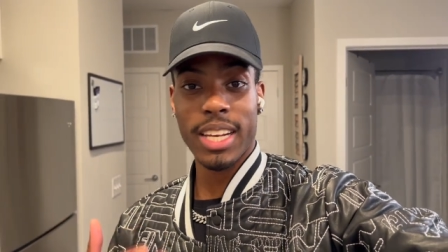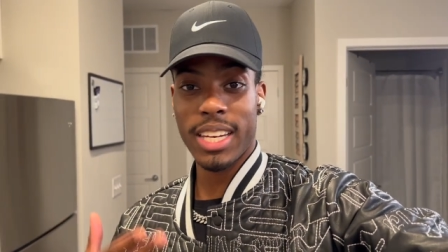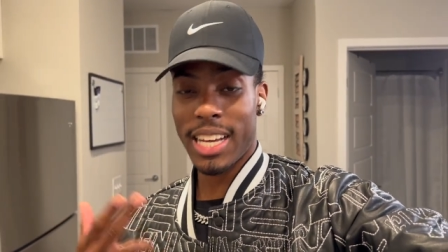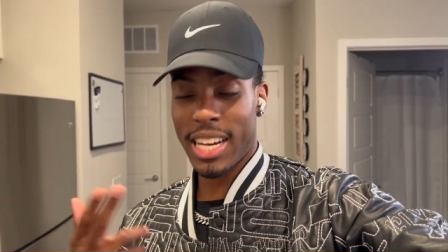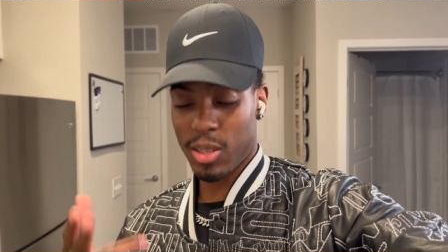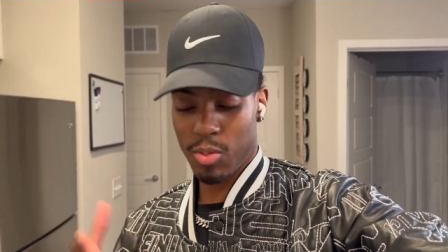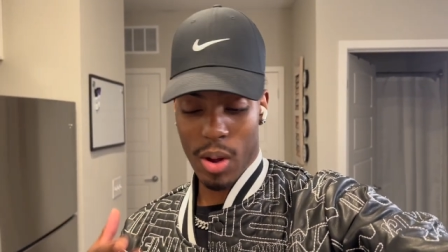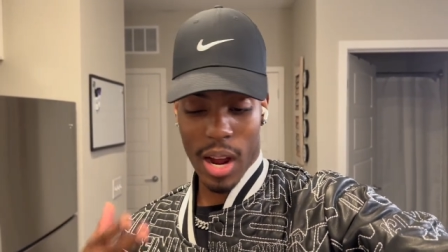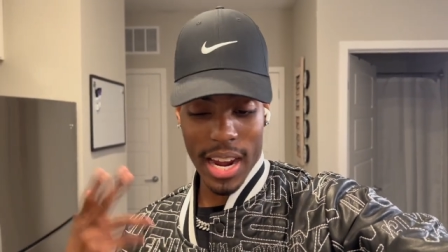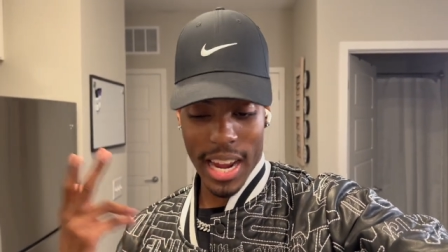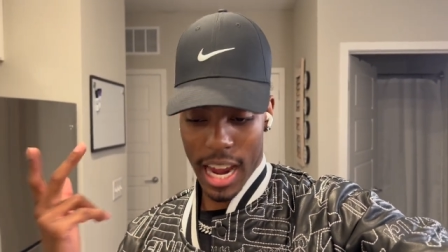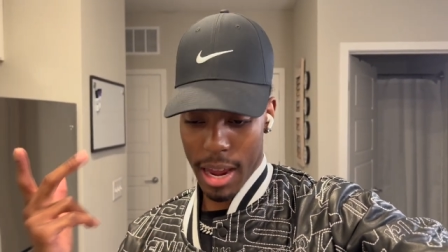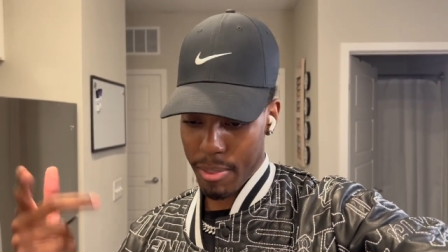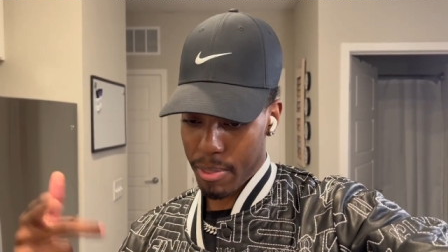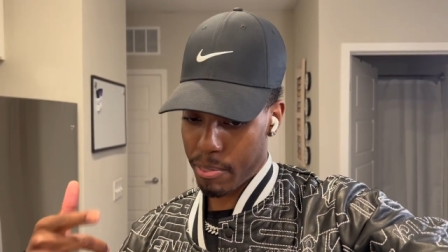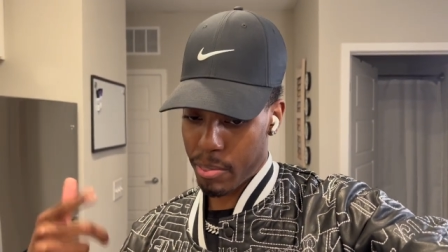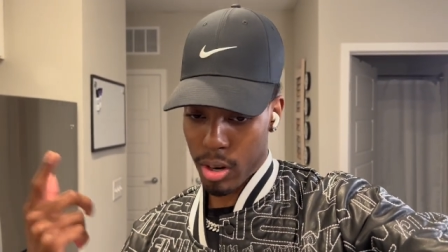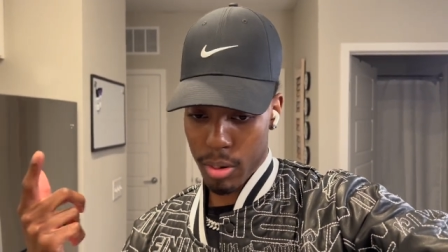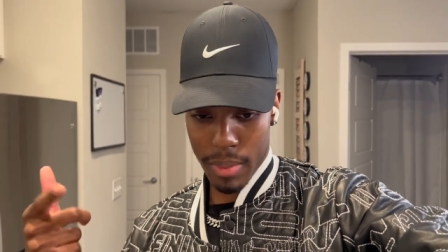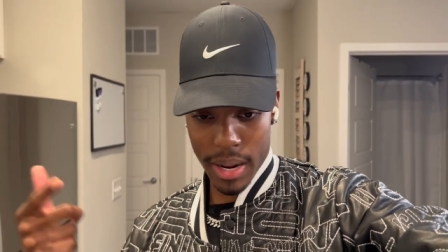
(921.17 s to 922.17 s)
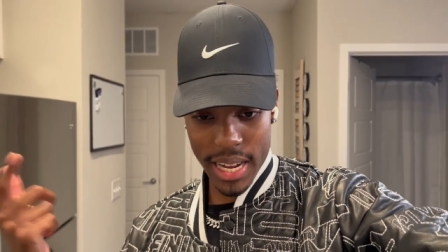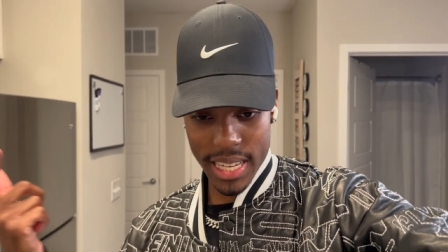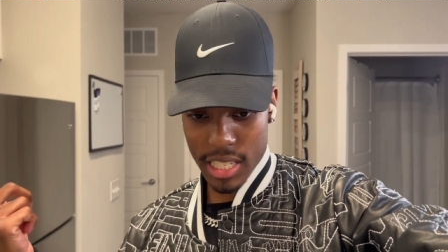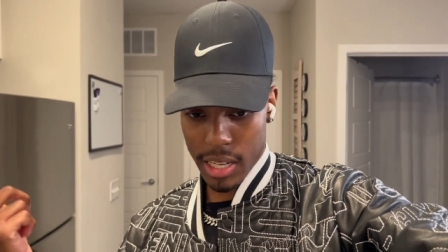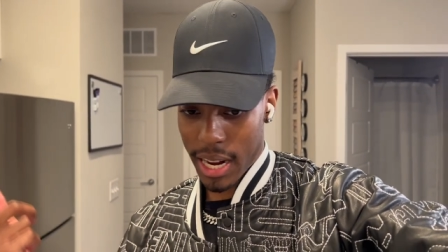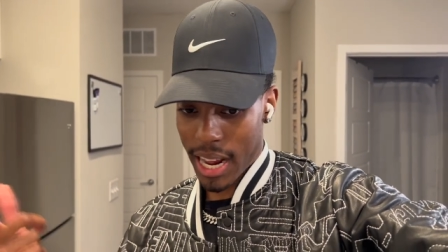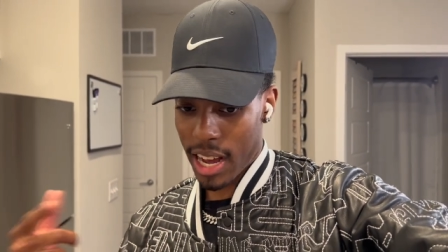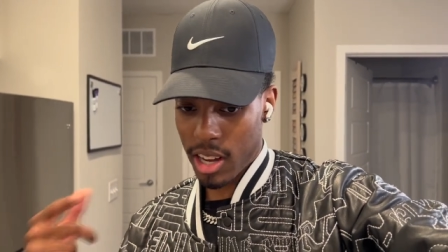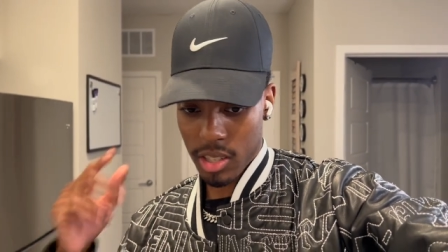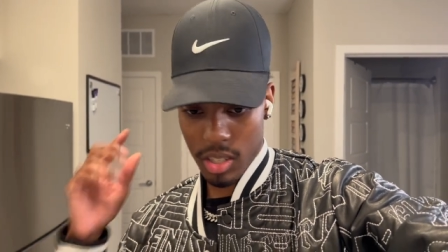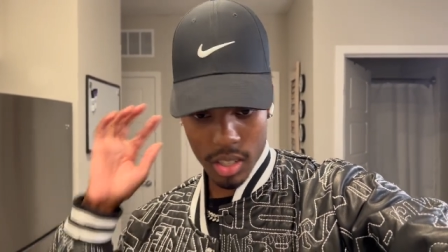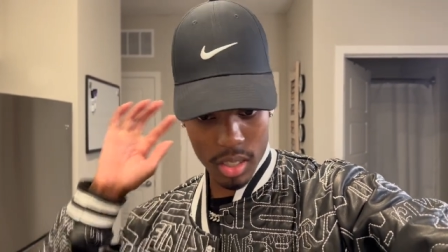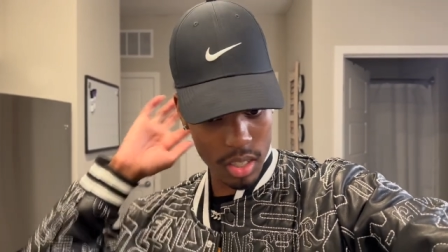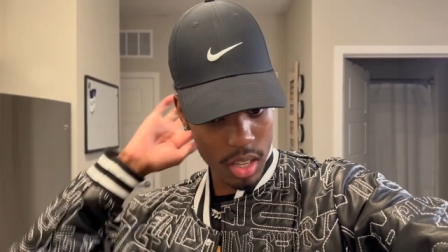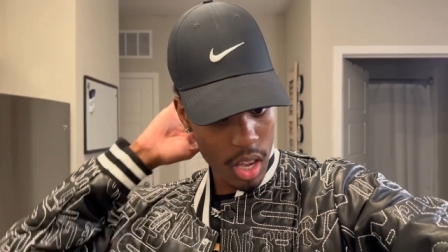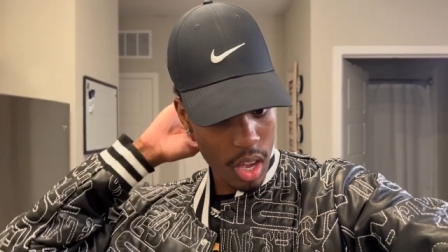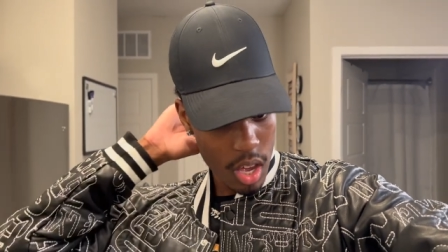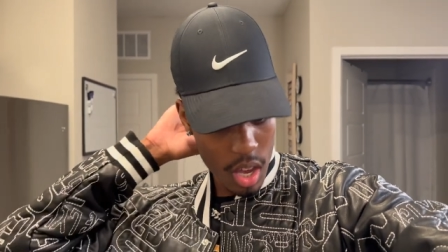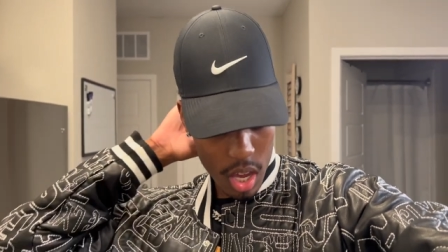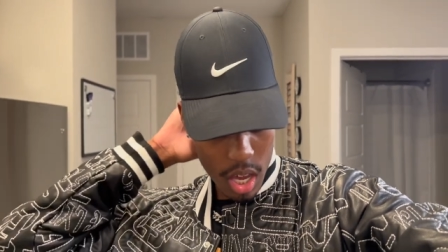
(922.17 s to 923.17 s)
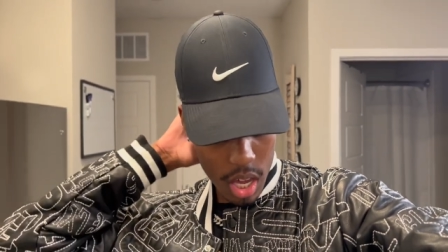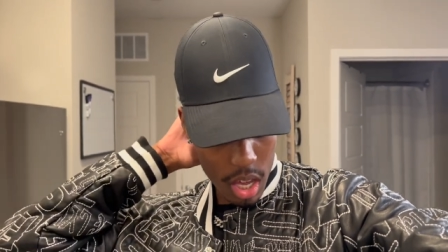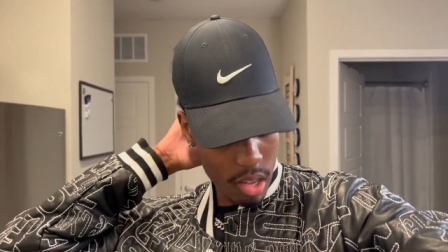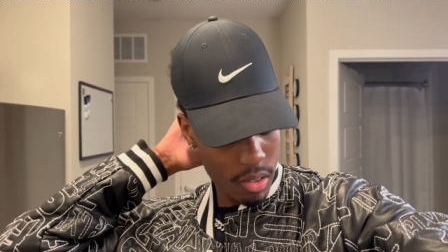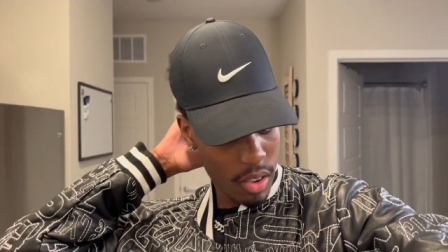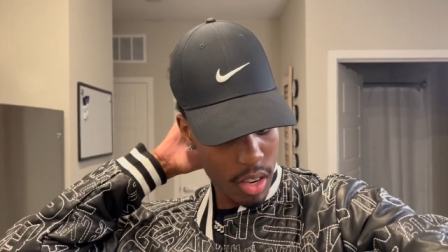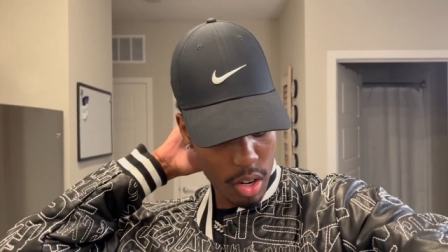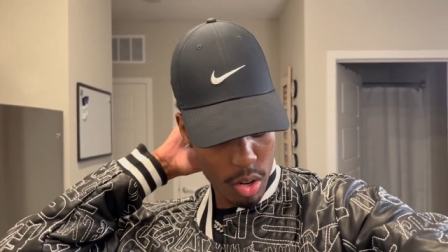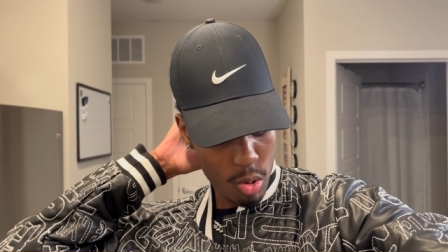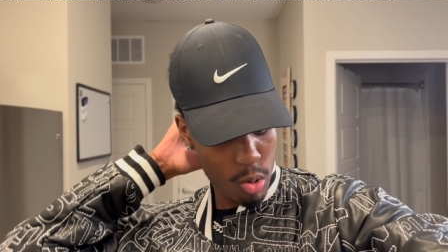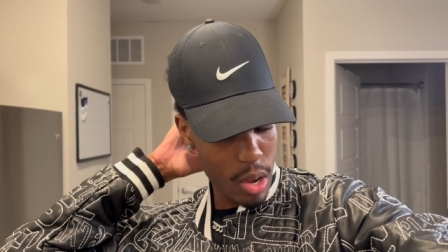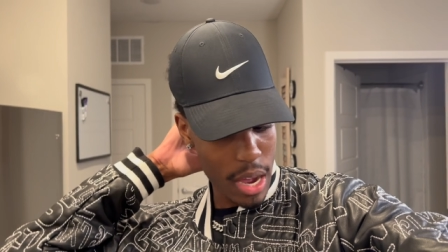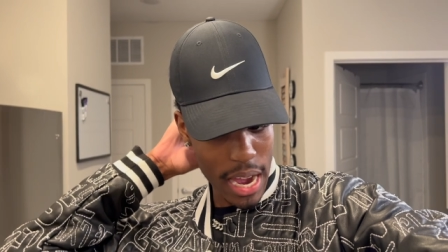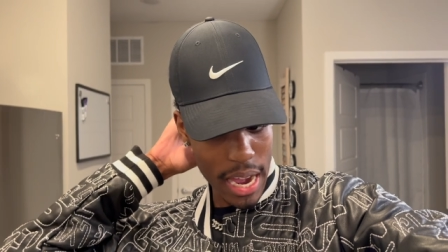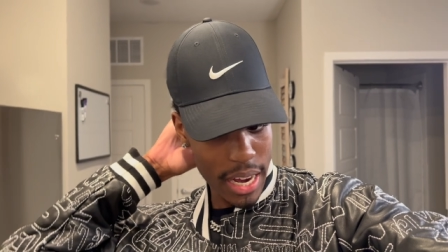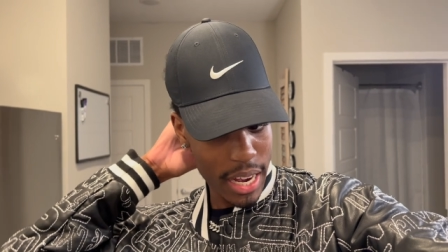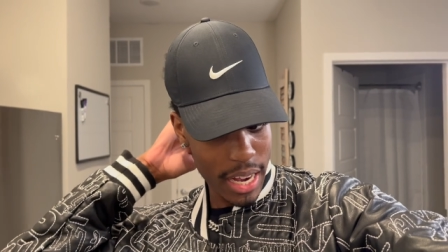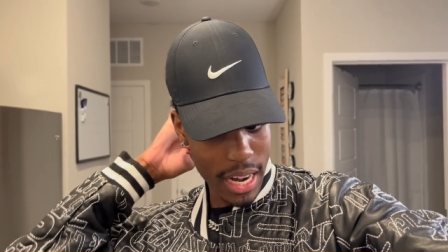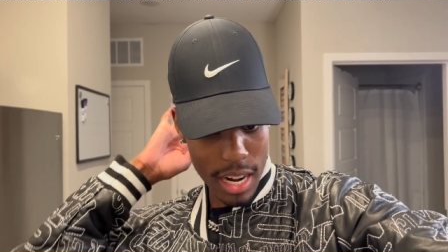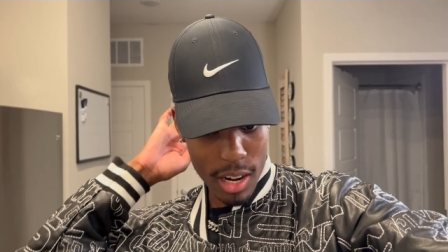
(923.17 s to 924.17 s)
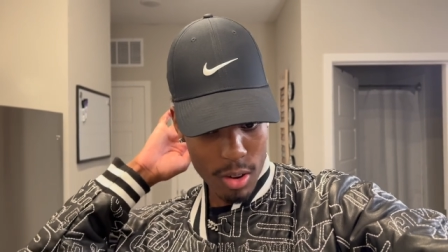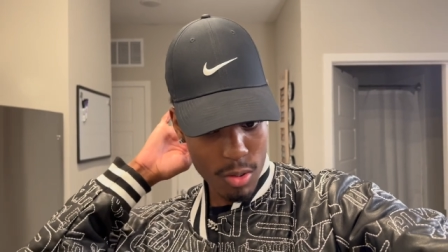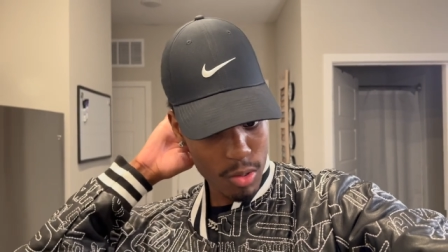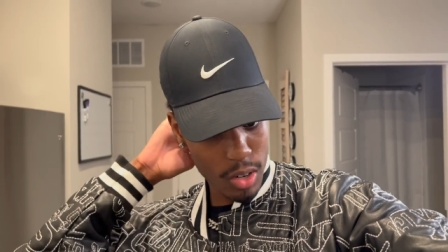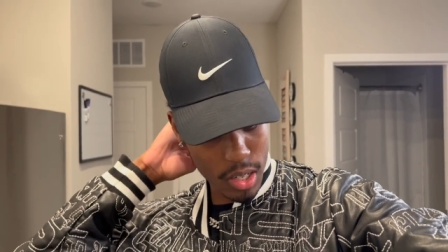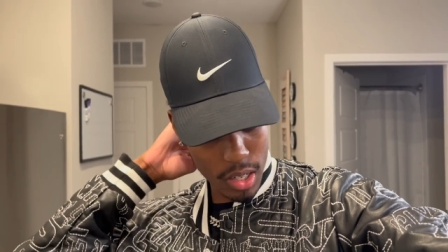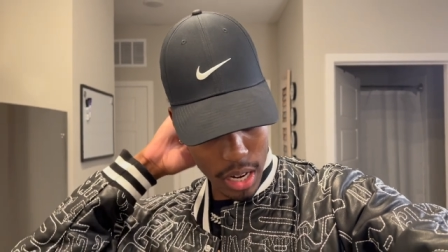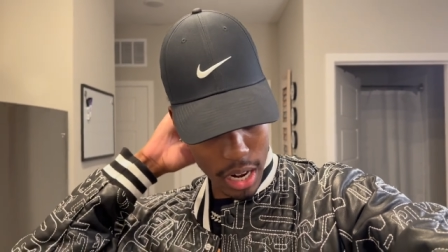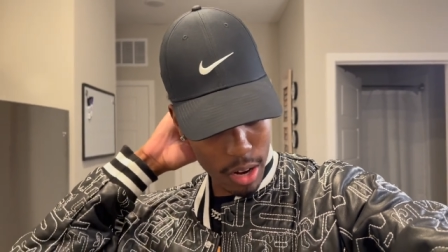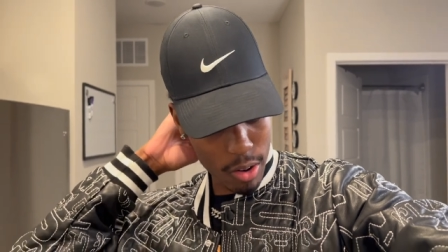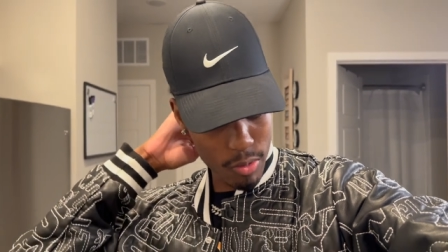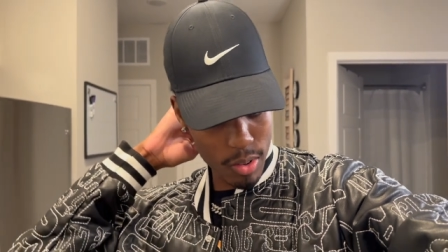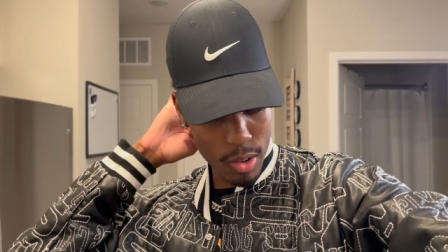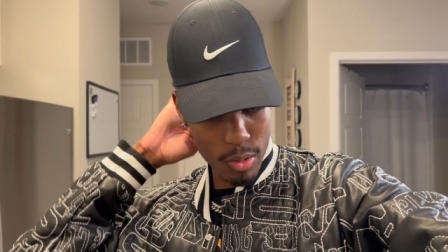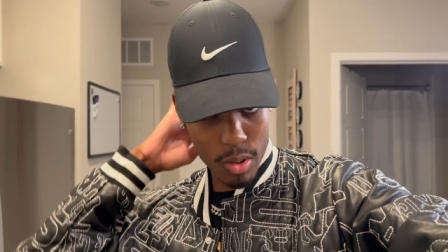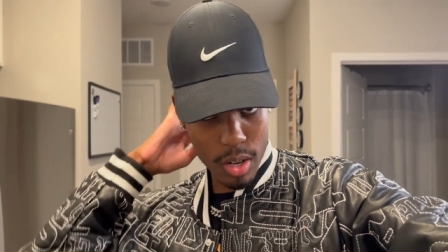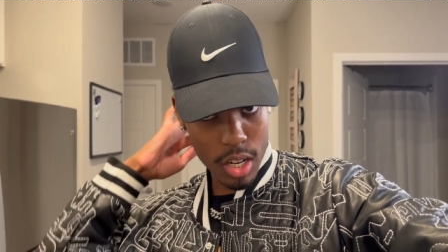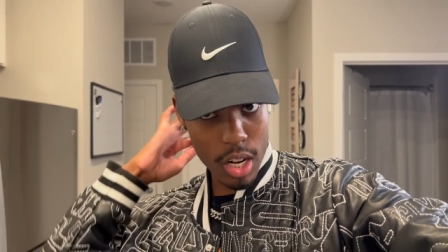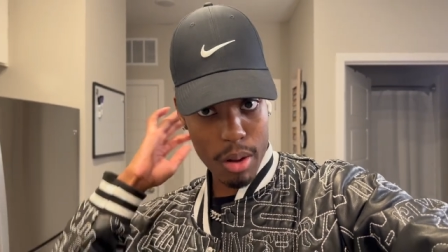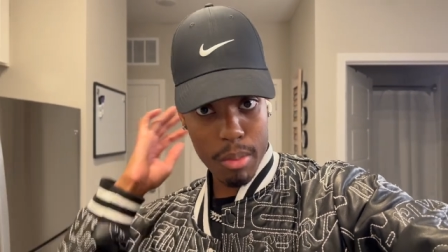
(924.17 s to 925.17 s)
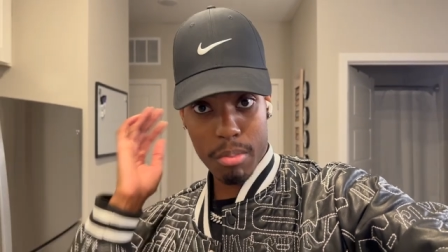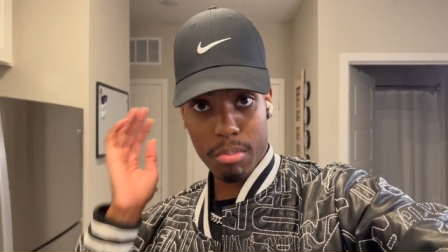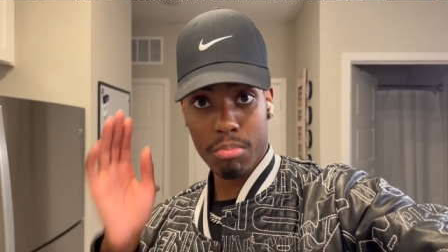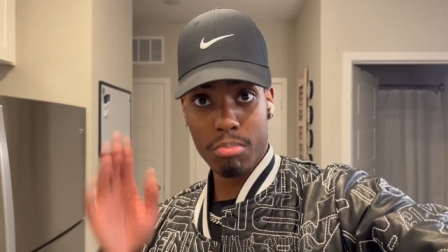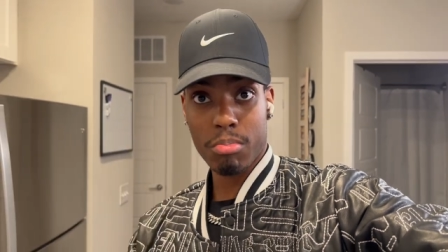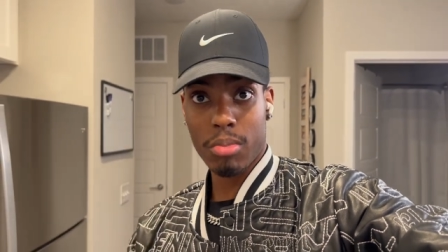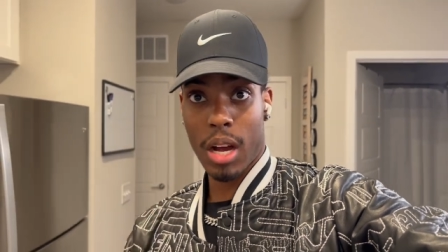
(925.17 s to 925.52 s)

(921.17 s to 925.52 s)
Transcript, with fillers: That's why I can't bring my ass in the house because if he do got it, I don't want. I don't really want to come.